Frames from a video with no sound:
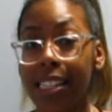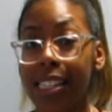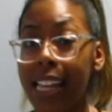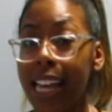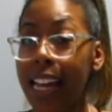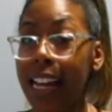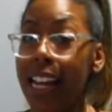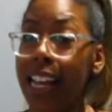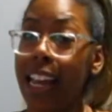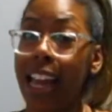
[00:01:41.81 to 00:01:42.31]

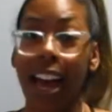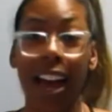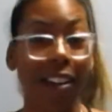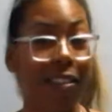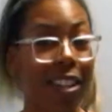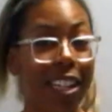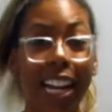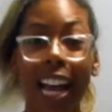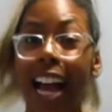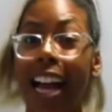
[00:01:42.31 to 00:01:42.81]
and I
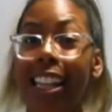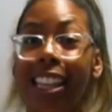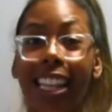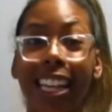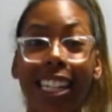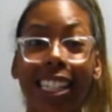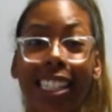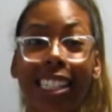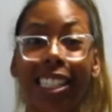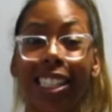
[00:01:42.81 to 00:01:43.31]
haven't had
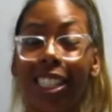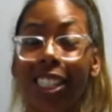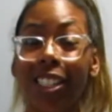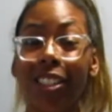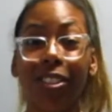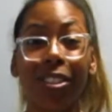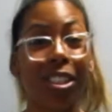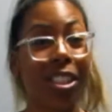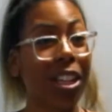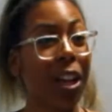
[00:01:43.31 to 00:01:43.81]
that
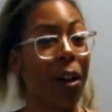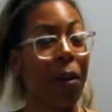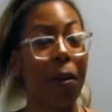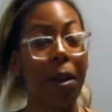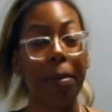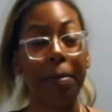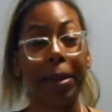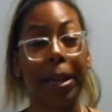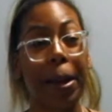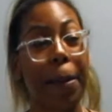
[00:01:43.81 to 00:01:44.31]
issue, so I
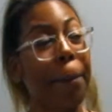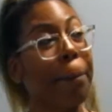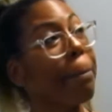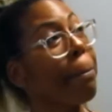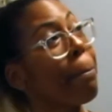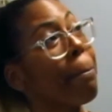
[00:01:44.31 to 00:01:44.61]
mean,